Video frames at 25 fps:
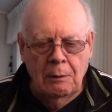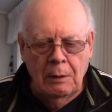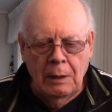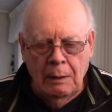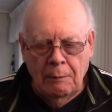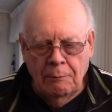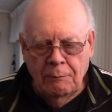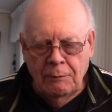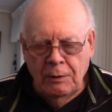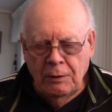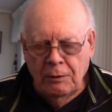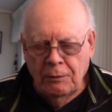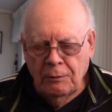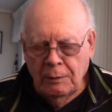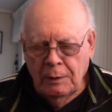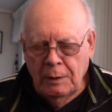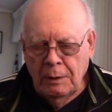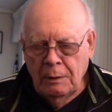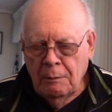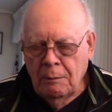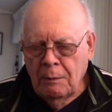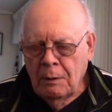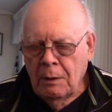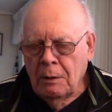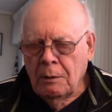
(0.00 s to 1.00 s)

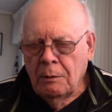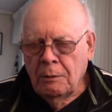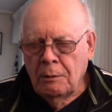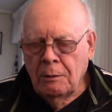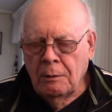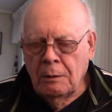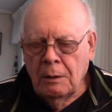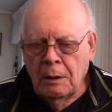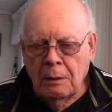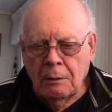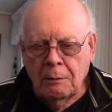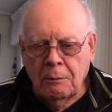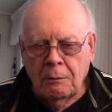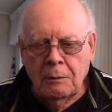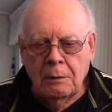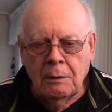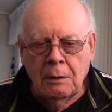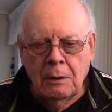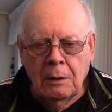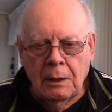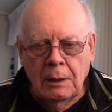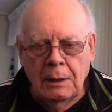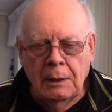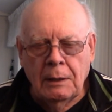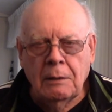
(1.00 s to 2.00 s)
Obviously, you're not going to
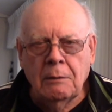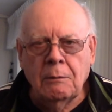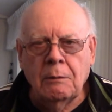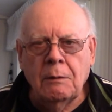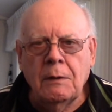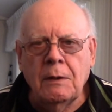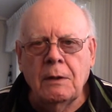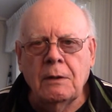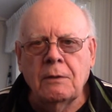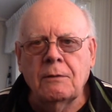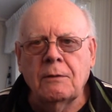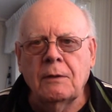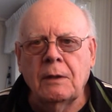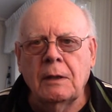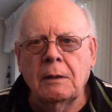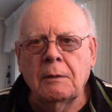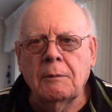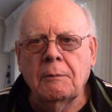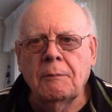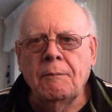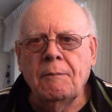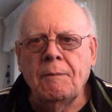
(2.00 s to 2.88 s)
hike with this thing.